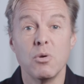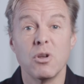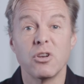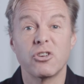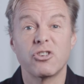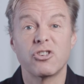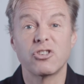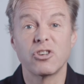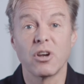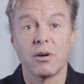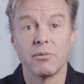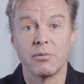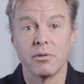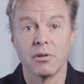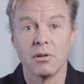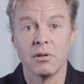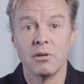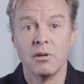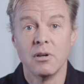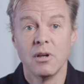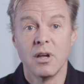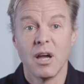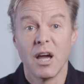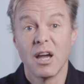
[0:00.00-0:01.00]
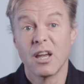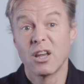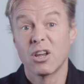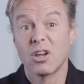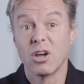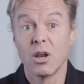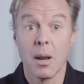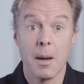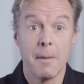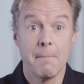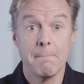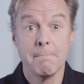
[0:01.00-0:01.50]
a shovel and
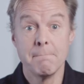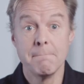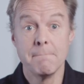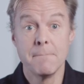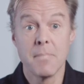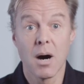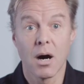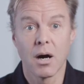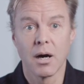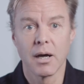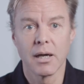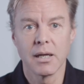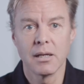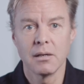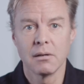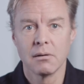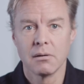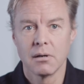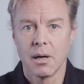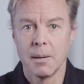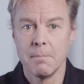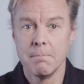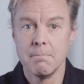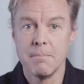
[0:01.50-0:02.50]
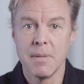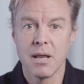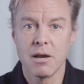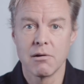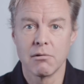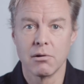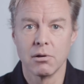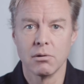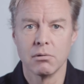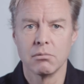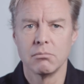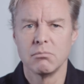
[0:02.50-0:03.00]
can mine a
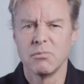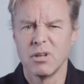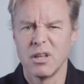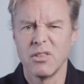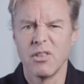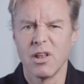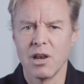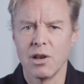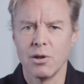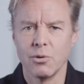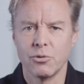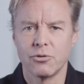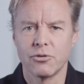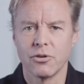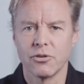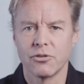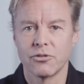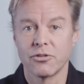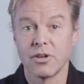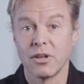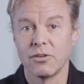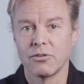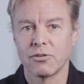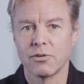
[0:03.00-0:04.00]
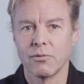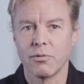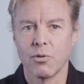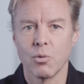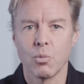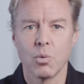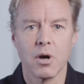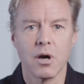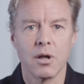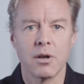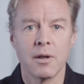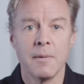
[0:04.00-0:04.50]
mineral in the loosest sense of the
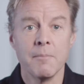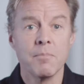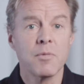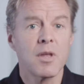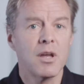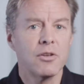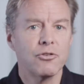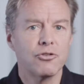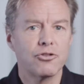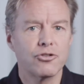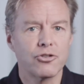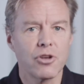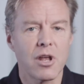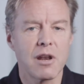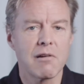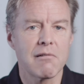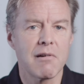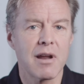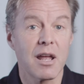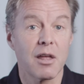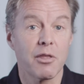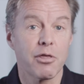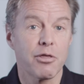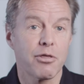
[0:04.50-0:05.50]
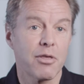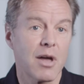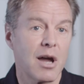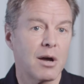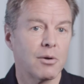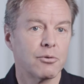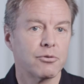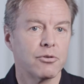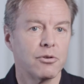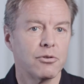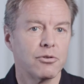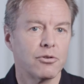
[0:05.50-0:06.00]
word and generate
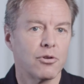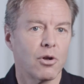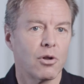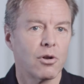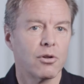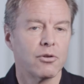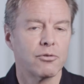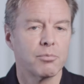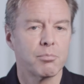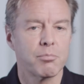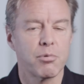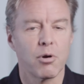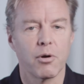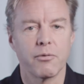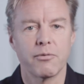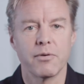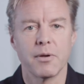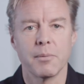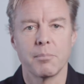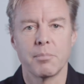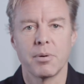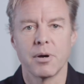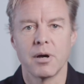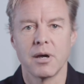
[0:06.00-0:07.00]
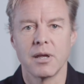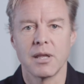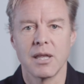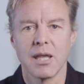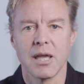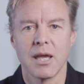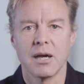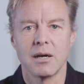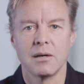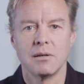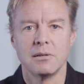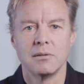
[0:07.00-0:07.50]
$1,000 profit per
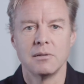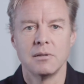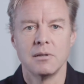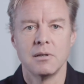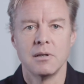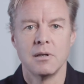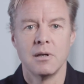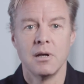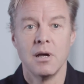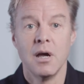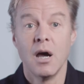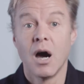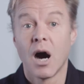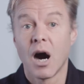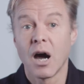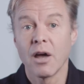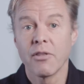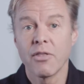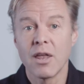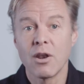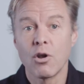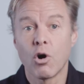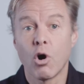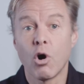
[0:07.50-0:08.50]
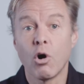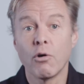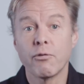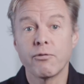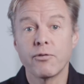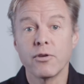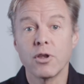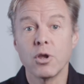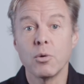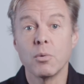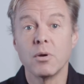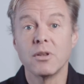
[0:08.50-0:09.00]
year. I then
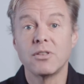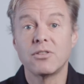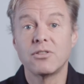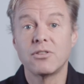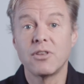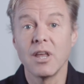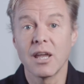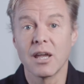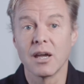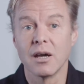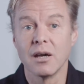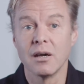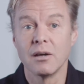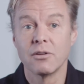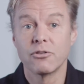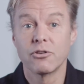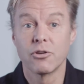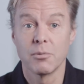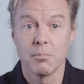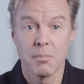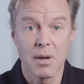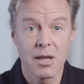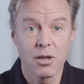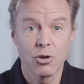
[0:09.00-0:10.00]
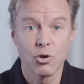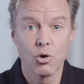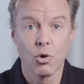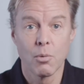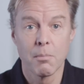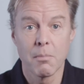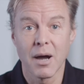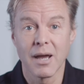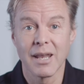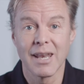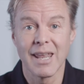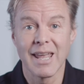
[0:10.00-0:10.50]
offer you a digger to make your
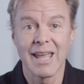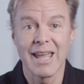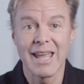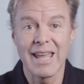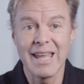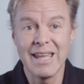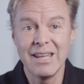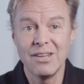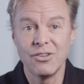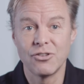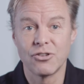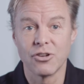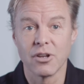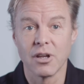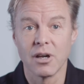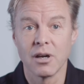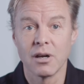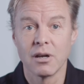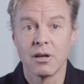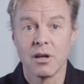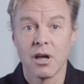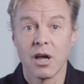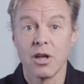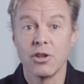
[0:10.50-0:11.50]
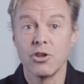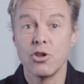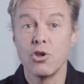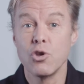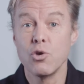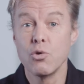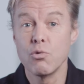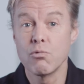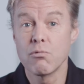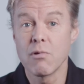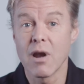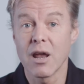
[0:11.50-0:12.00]
mining easier, and
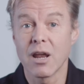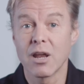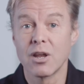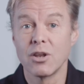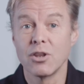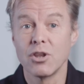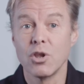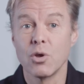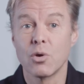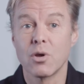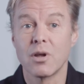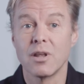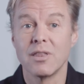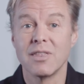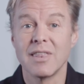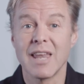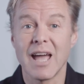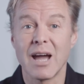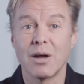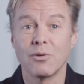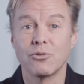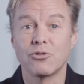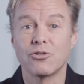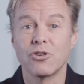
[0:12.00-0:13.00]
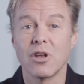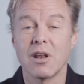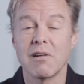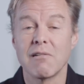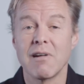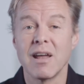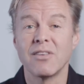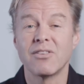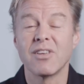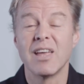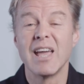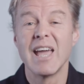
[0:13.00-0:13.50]
you reckon you can now
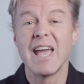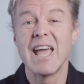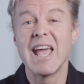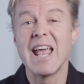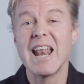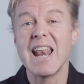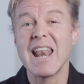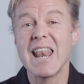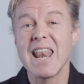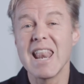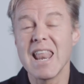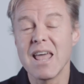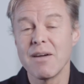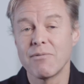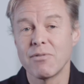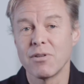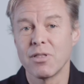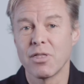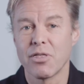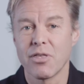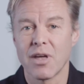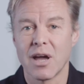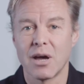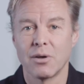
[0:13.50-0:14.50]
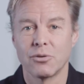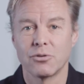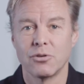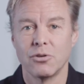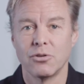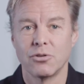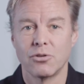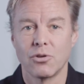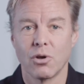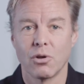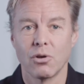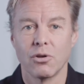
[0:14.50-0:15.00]
generate
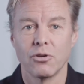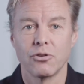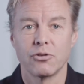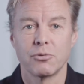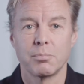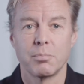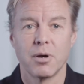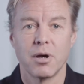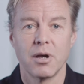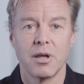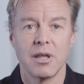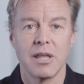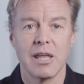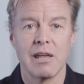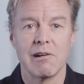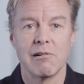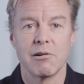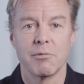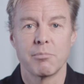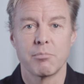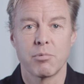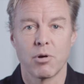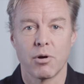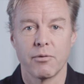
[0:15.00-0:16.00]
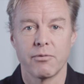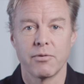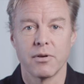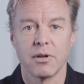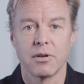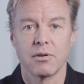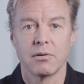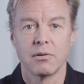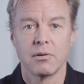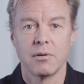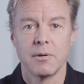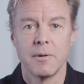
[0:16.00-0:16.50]
$11,000 per year of
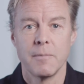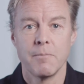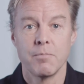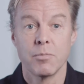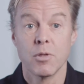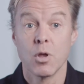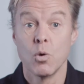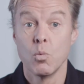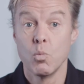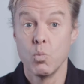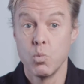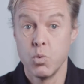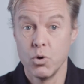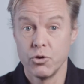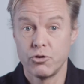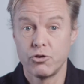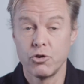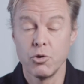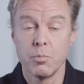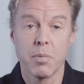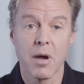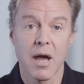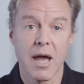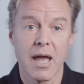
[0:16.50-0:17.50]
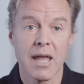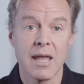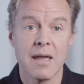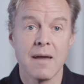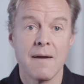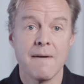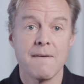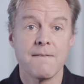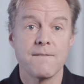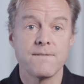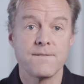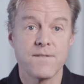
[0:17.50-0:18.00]
profit. Would you pay
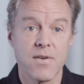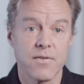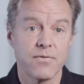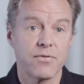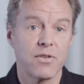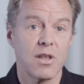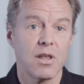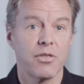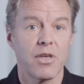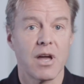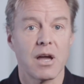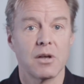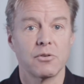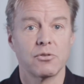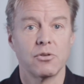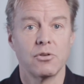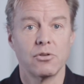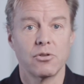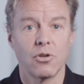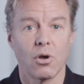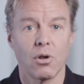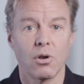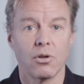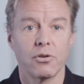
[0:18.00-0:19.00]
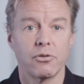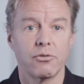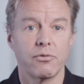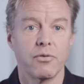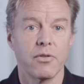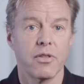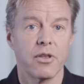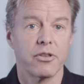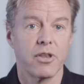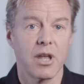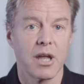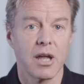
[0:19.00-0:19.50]
$50,000 for
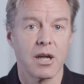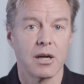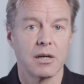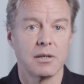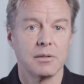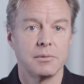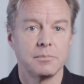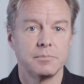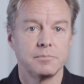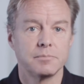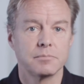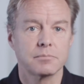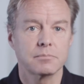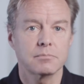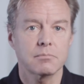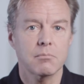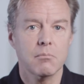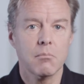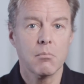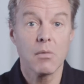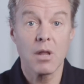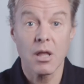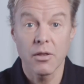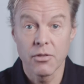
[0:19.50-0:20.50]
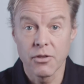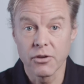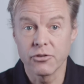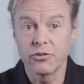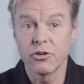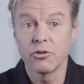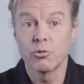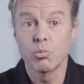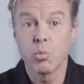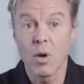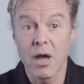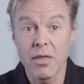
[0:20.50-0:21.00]
the digger? This
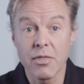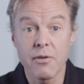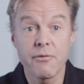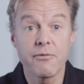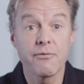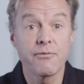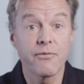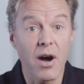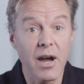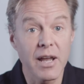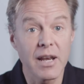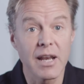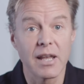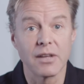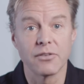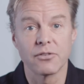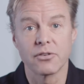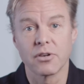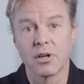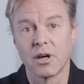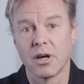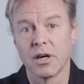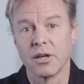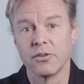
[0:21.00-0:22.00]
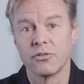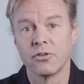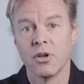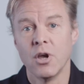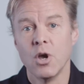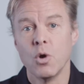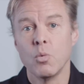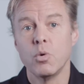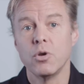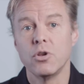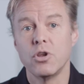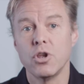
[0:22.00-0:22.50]
is where the finance guys
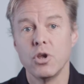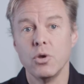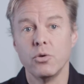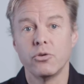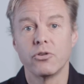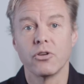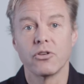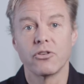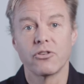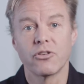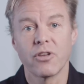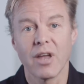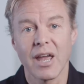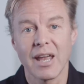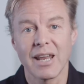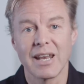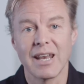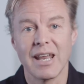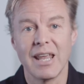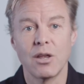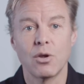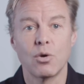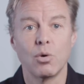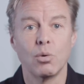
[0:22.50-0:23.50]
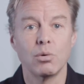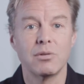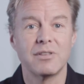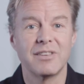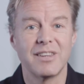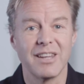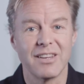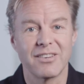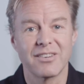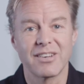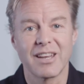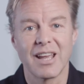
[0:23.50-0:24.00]
would use a technique called
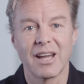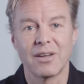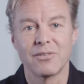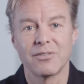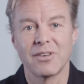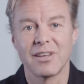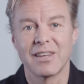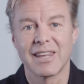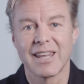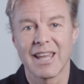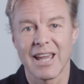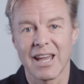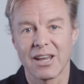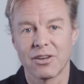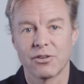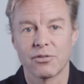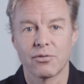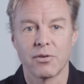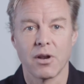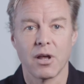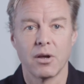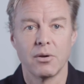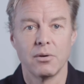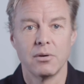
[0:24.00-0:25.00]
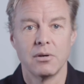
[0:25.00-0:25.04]
discounted cash flow,